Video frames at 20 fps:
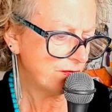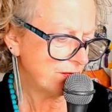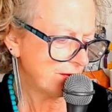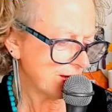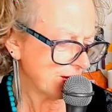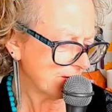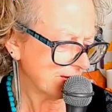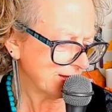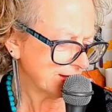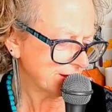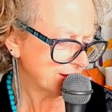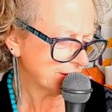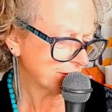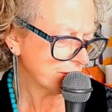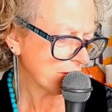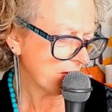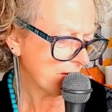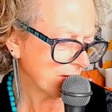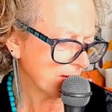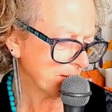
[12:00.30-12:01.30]
very
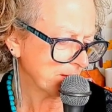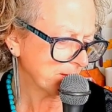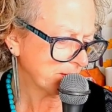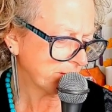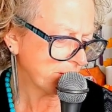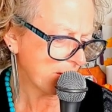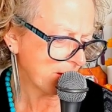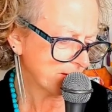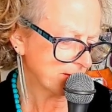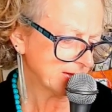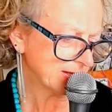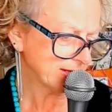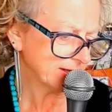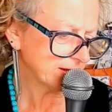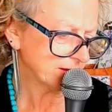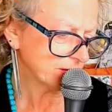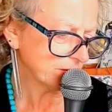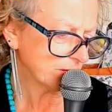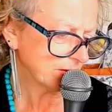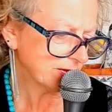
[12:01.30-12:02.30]
strong and
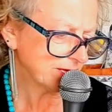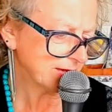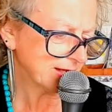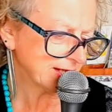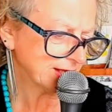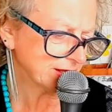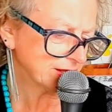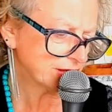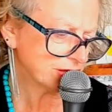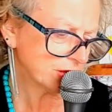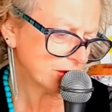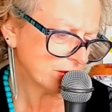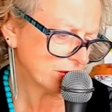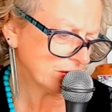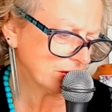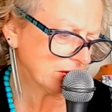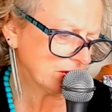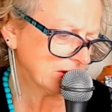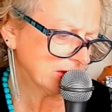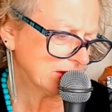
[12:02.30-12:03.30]
prominent with these
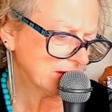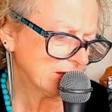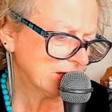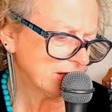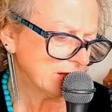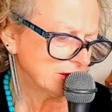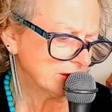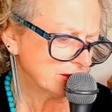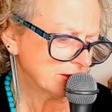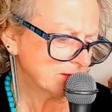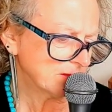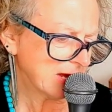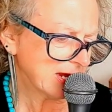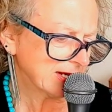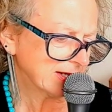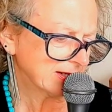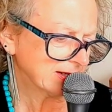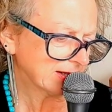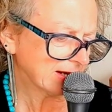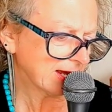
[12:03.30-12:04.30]
two to
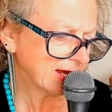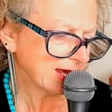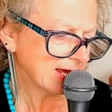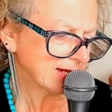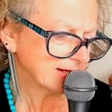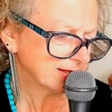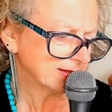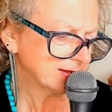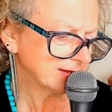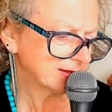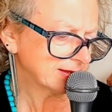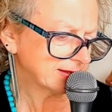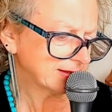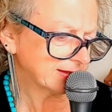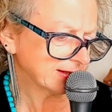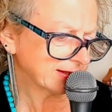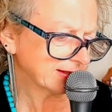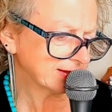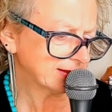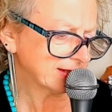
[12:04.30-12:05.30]
make a
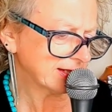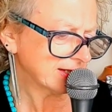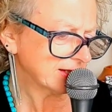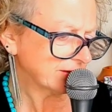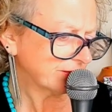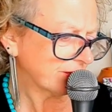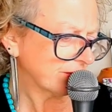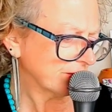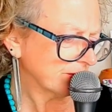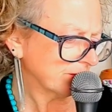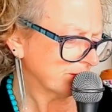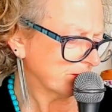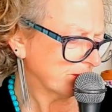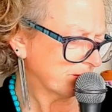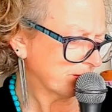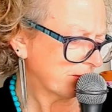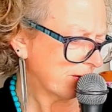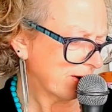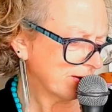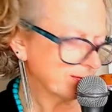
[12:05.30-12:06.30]
successful,
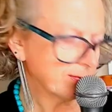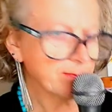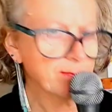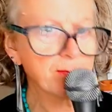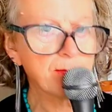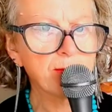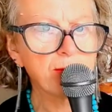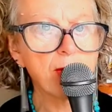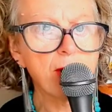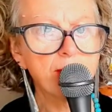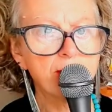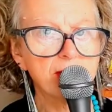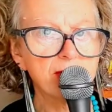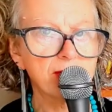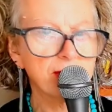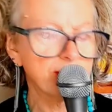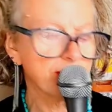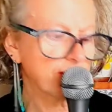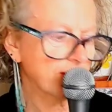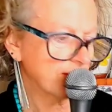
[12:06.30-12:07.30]
pro
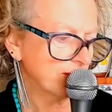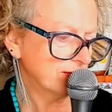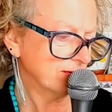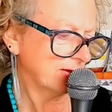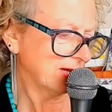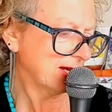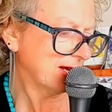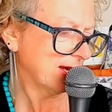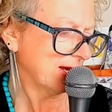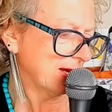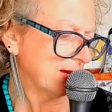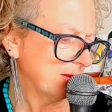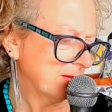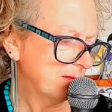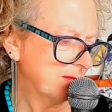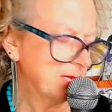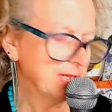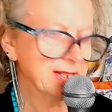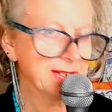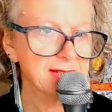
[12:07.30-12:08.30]
profitable
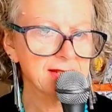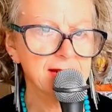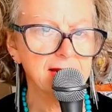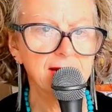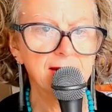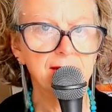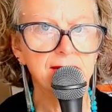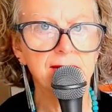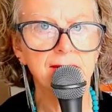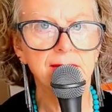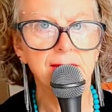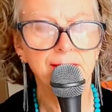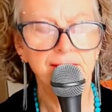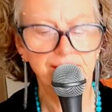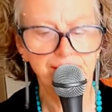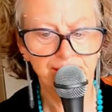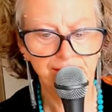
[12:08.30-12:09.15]
business.